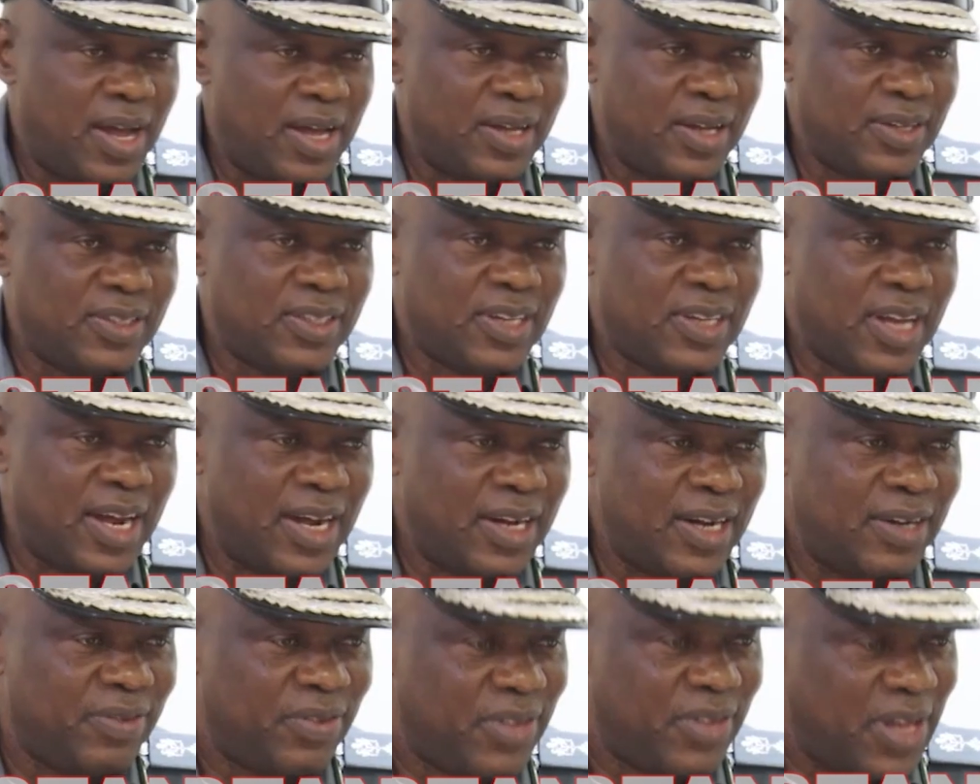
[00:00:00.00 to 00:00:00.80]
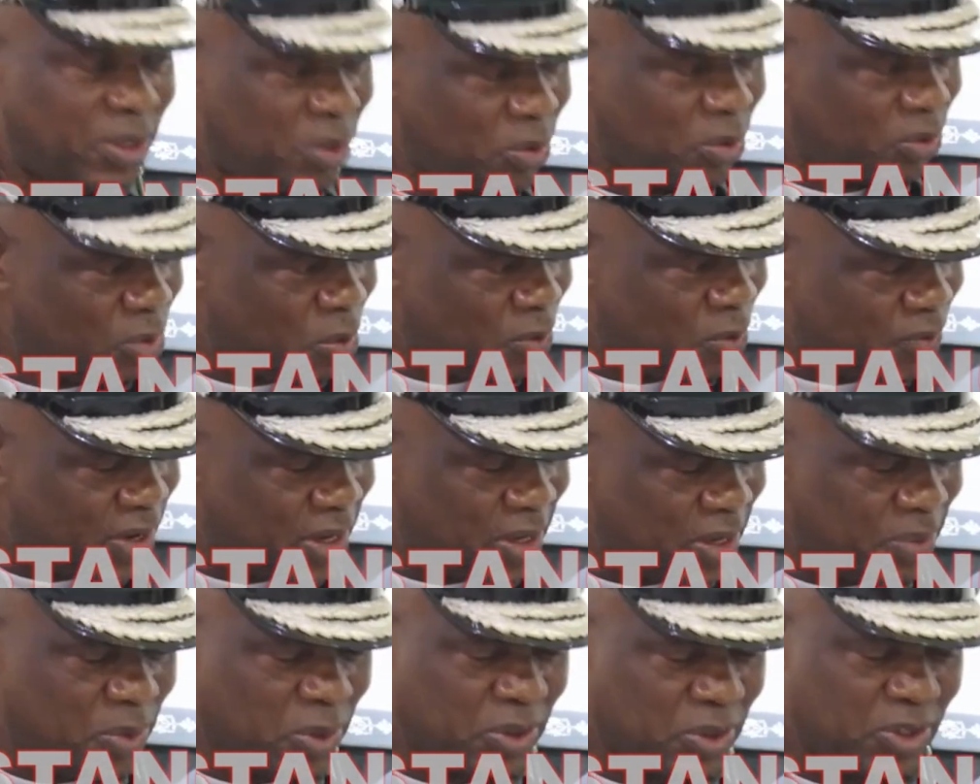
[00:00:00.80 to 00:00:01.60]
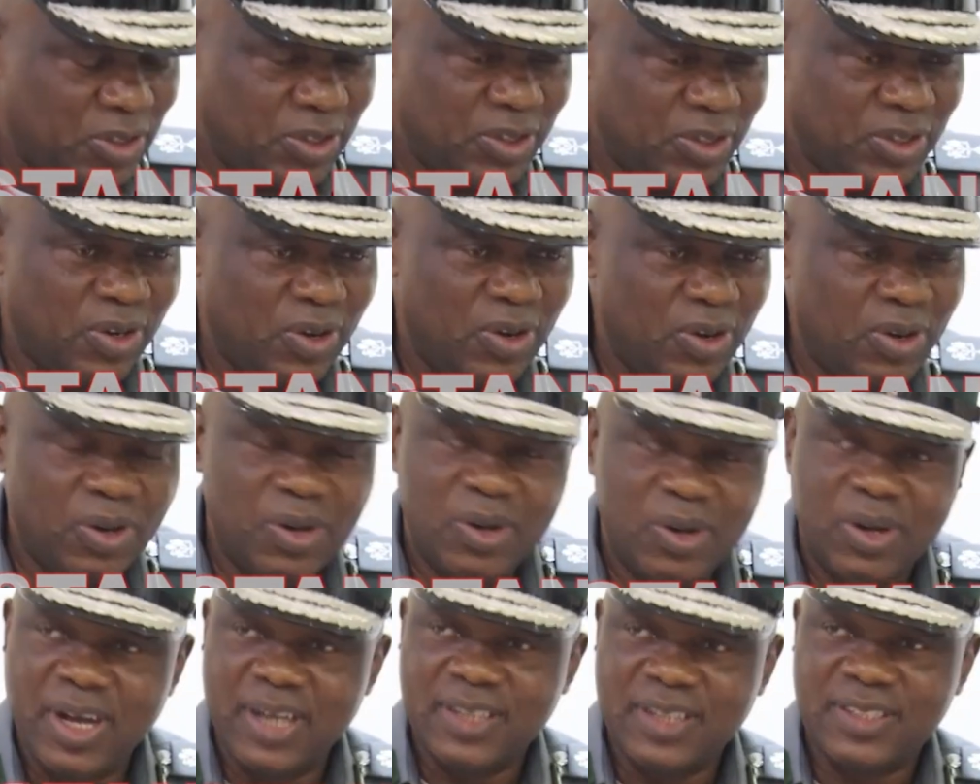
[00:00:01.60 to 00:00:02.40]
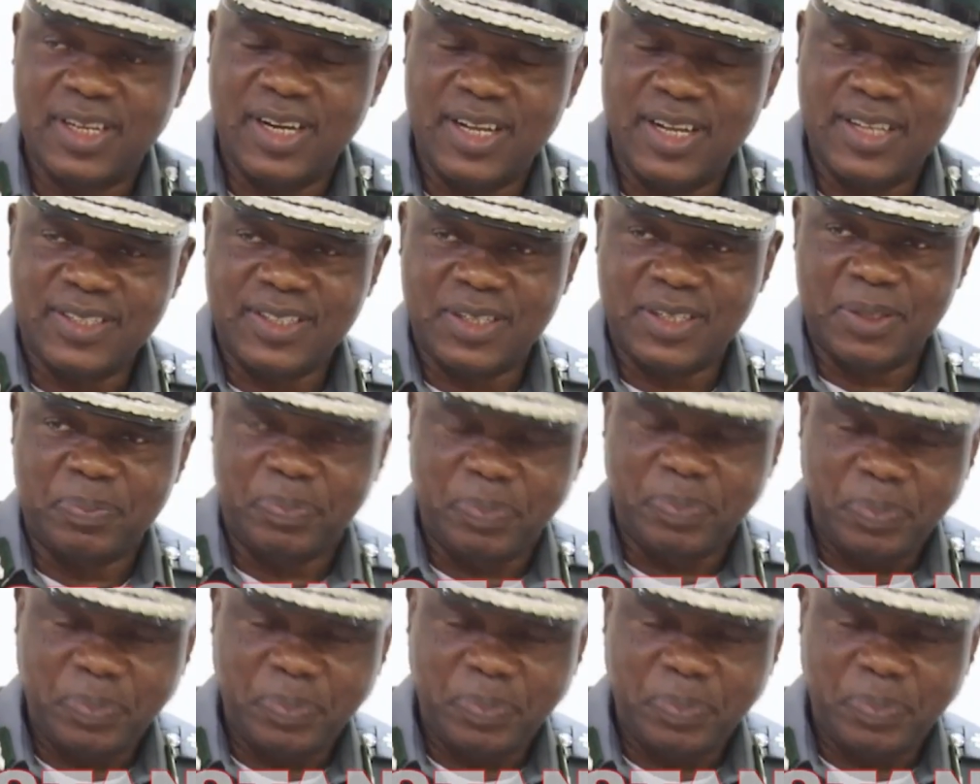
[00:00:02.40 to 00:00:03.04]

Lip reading: style. Thank you so very much, Your Excellency.